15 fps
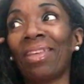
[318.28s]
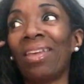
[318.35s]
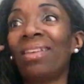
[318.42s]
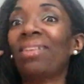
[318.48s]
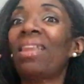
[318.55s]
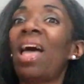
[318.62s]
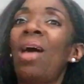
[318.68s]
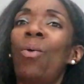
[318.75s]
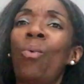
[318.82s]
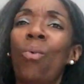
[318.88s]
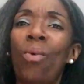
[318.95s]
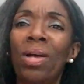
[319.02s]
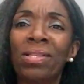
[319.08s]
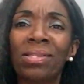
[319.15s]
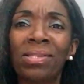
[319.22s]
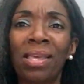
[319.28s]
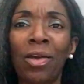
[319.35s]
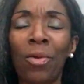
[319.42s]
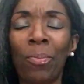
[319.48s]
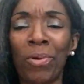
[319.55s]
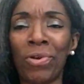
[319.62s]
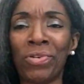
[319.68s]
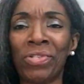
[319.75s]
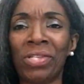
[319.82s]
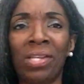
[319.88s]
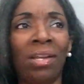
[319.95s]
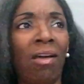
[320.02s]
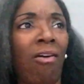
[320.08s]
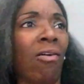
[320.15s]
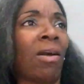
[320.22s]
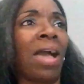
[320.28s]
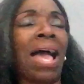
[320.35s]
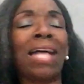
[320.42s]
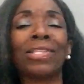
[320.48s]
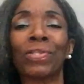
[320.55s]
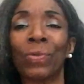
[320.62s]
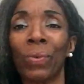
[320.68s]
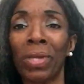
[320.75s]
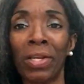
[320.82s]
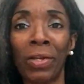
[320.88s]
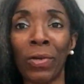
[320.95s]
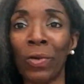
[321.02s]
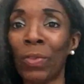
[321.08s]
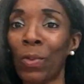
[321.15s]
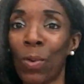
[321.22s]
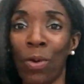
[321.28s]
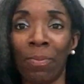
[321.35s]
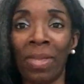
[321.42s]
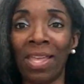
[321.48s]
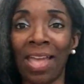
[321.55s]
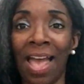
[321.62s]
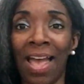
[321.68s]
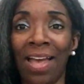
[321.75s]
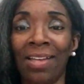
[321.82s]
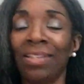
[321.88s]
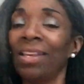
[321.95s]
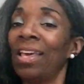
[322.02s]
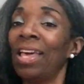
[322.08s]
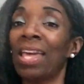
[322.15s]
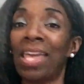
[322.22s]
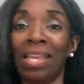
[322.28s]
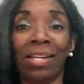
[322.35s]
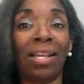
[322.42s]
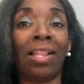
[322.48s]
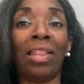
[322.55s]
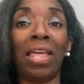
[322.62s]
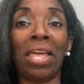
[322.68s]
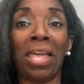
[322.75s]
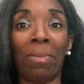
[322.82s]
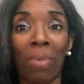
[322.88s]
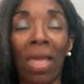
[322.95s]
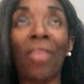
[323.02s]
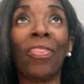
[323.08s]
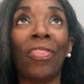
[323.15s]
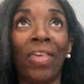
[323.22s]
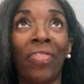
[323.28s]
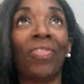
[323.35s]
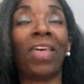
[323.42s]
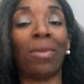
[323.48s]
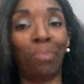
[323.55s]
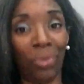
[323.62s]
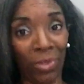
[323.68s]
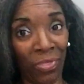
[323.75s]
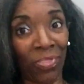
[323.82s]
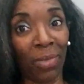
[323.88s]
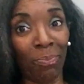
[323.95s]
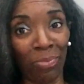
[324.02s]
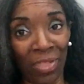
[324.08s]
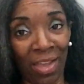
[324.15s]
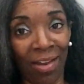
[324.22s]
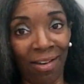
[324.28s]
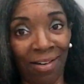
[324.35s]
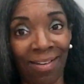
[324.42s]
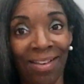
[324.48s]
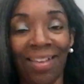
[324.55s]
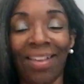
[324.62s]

Not one single person on God's green earth or beyond can claim that they put them there.